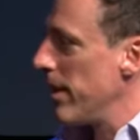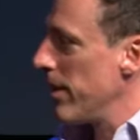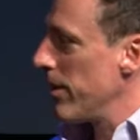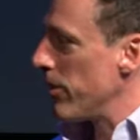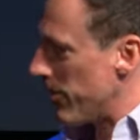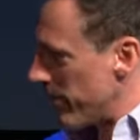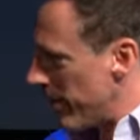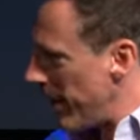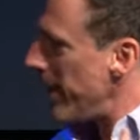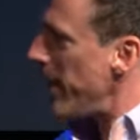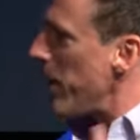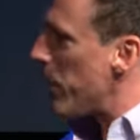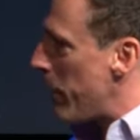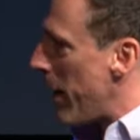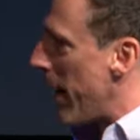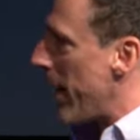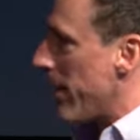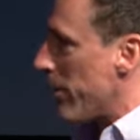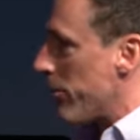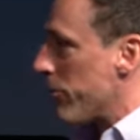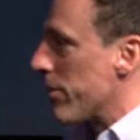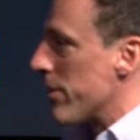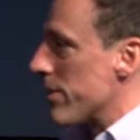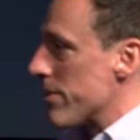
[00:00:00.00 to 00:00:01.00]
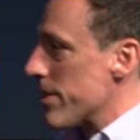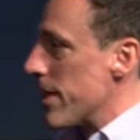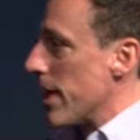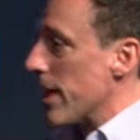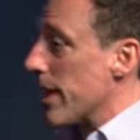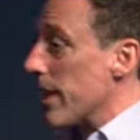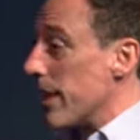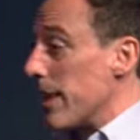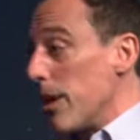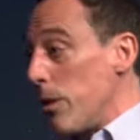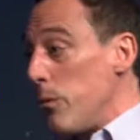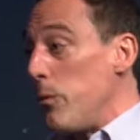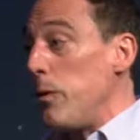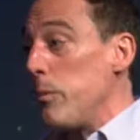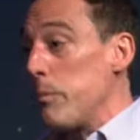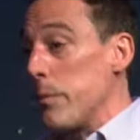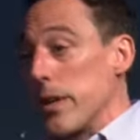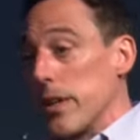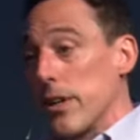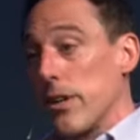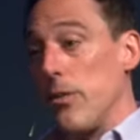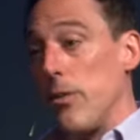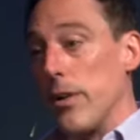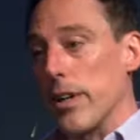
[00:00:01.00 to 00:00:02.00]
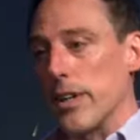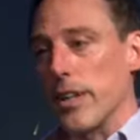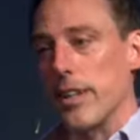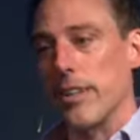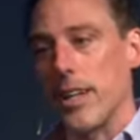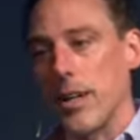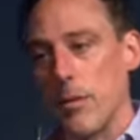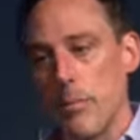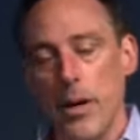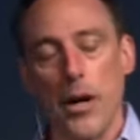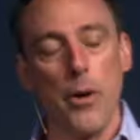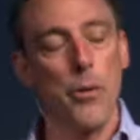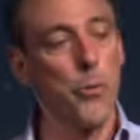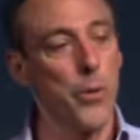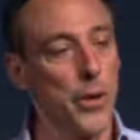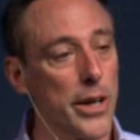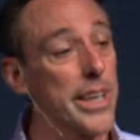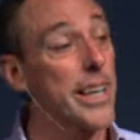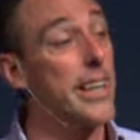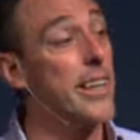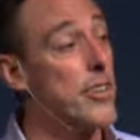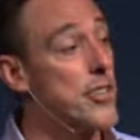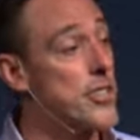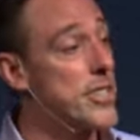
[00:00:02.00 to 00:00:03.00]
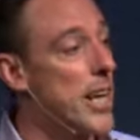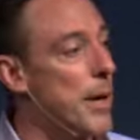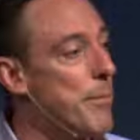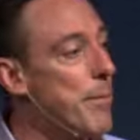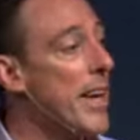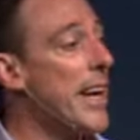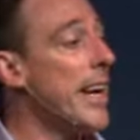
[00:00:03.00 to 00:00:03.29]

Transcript: Think about it for a second. It would be annoying. Like, think about working your job.